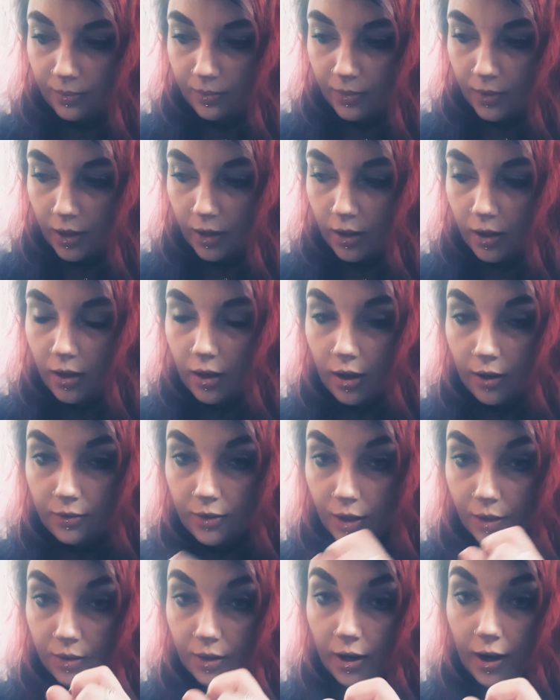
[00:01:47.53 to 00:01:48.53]
I've
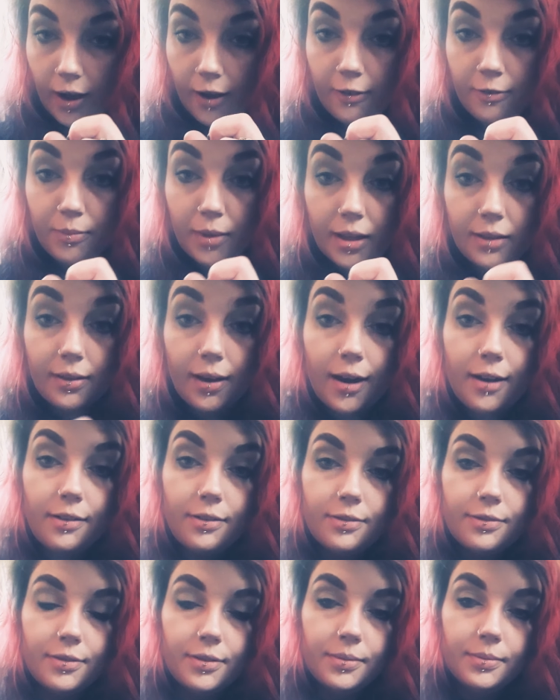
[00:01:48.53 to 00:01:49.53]
known her half my
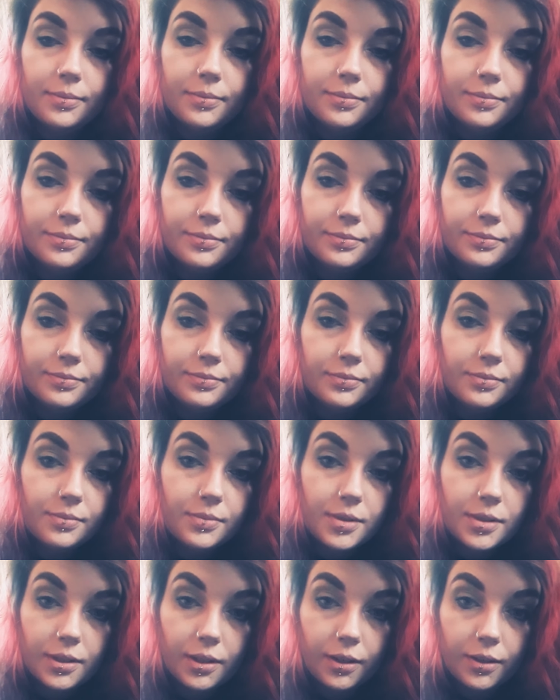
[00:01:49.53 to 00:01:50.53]
life,
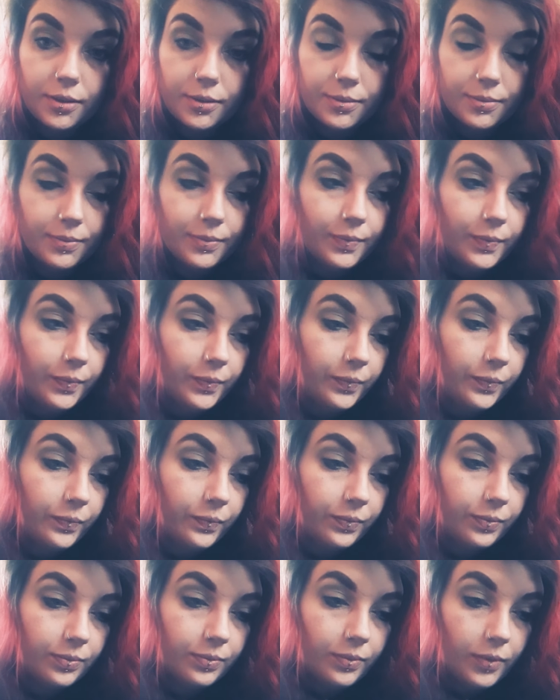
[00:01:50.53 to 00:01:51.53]
so
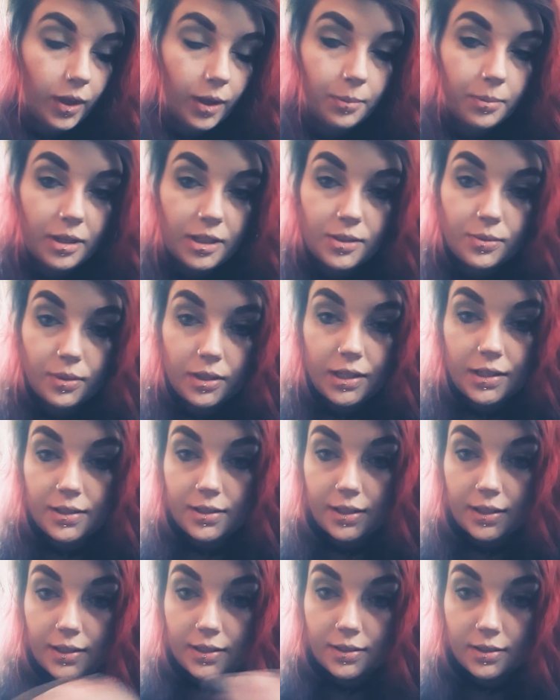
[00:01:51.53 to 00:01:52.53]
I'll be
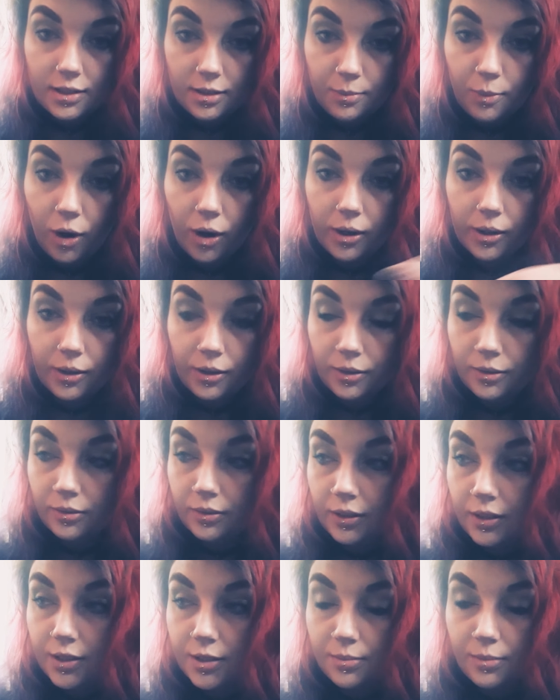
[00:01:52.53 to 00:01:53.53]
26 tomorrow
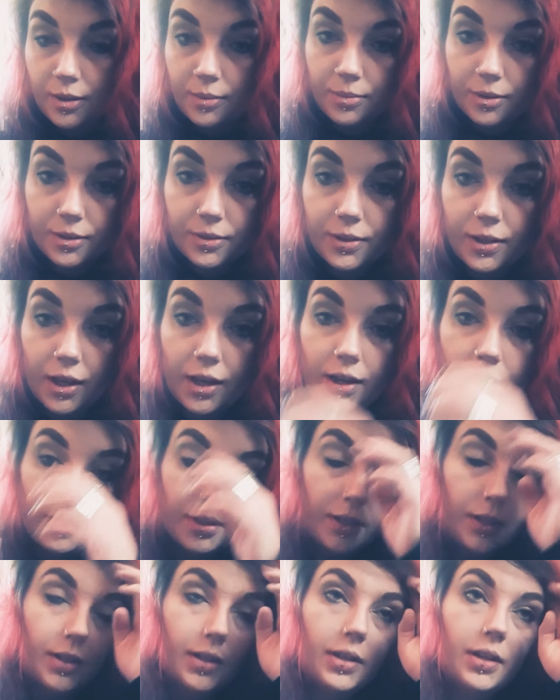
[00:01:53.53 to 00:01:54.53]
is my birthday,
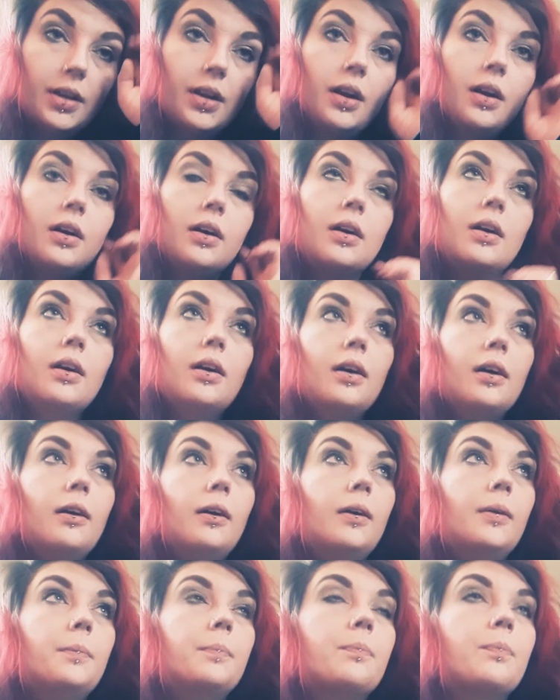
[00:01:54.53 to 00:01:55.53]

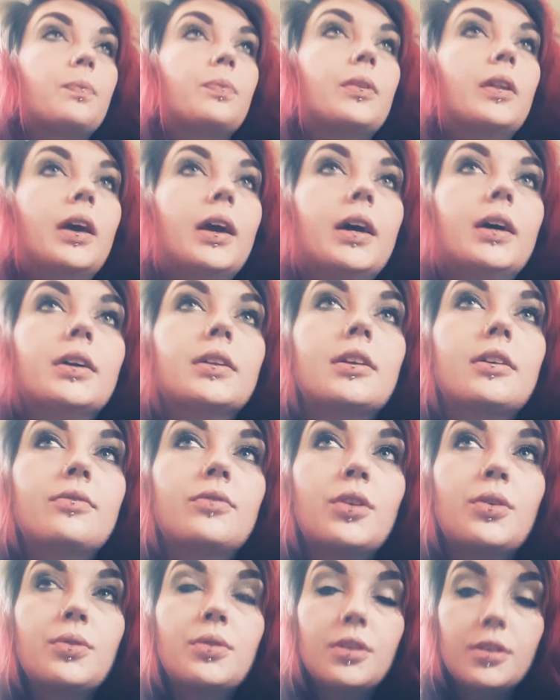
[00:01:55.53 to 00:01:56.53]
and I've
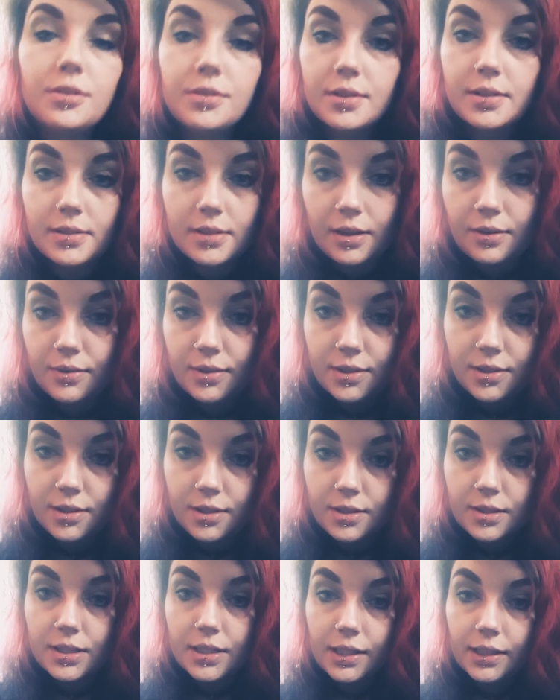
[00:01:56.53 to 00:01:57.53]
known her since I was
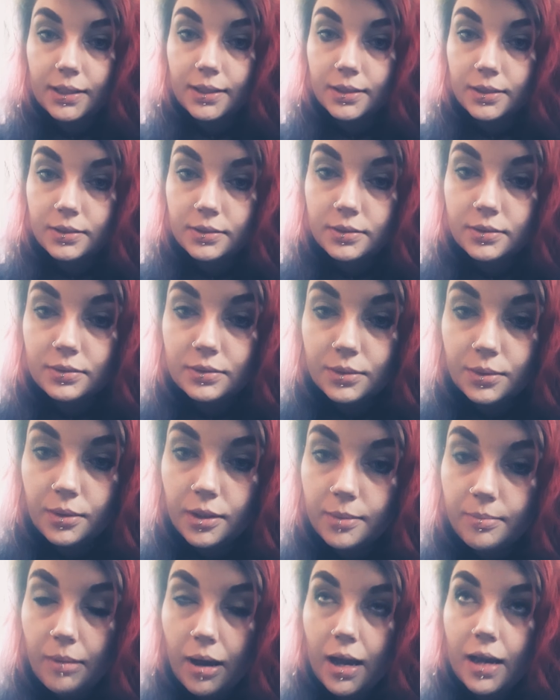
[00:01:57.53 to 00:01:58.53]
13.
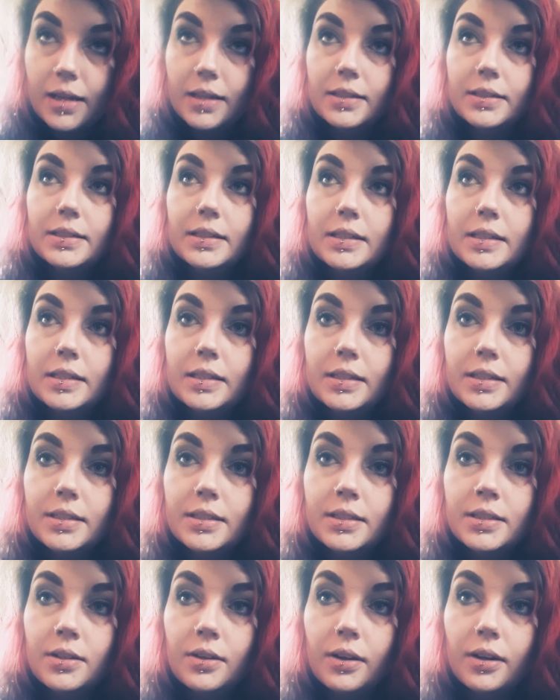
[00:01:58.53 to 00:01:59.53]
We met
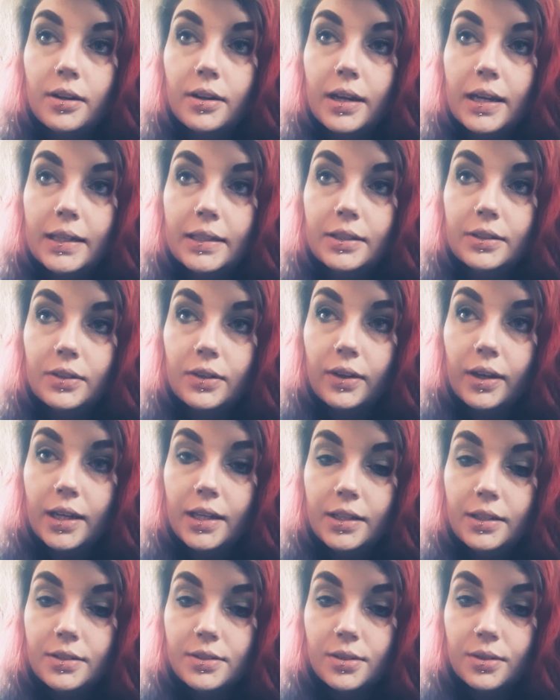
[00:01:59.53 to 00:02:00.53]
in our 8th
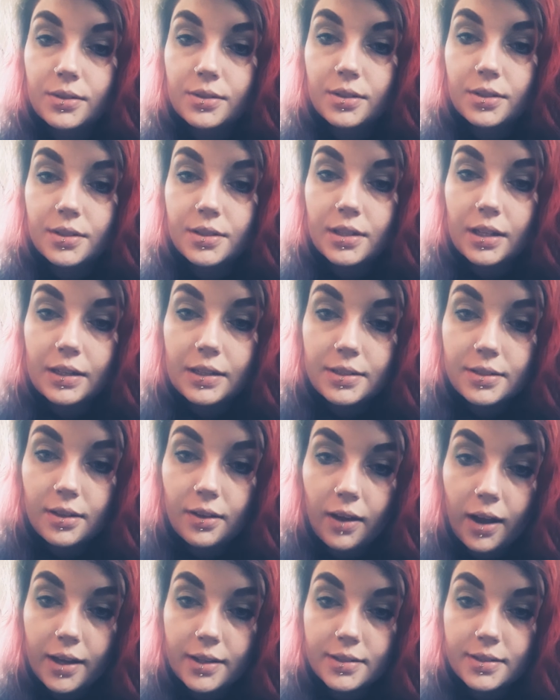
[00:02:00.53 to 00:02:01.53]
grade social studies
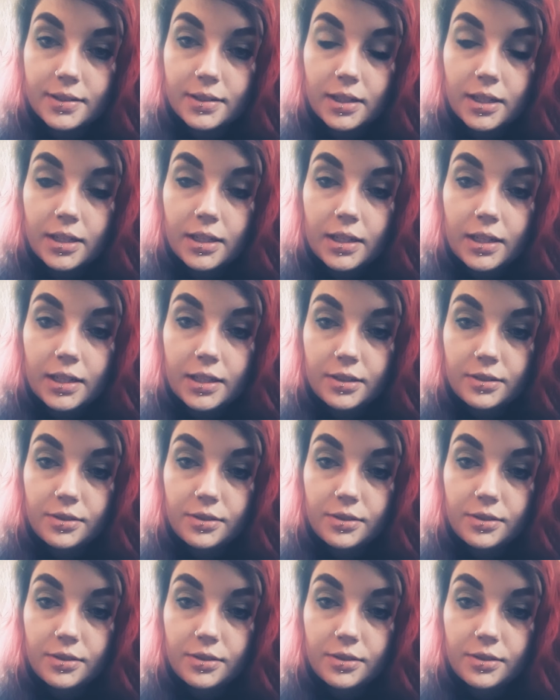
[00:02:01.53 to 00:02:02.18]
class in